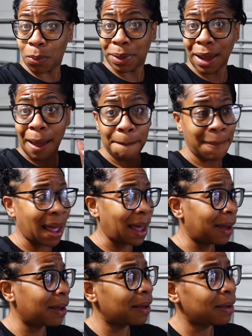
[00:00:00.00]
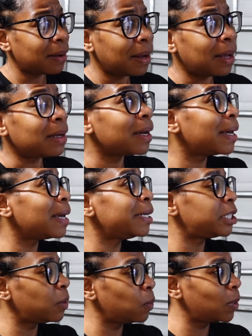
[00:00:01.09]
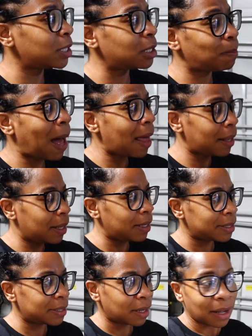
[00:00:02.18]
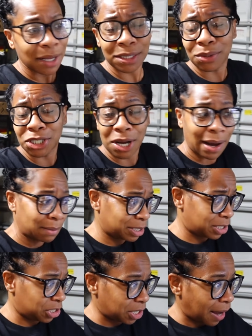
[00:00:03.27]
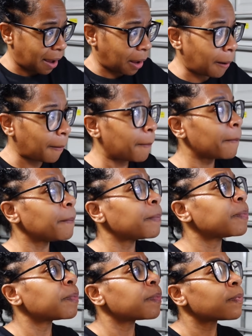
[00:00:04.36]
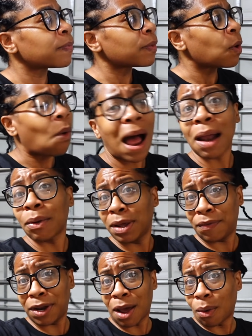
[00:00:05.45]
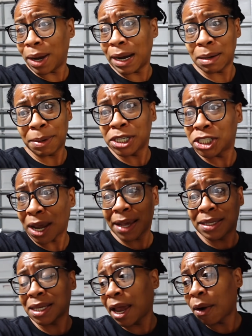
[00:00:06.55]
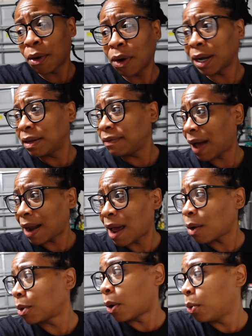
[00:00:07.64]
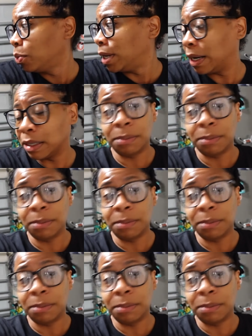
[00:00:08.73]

when we got back, the kitchen was spotless. So shout out to Jay. Well, I don't even know. It could have been Jay, Sierra, or Cleavon. I don't know who did it,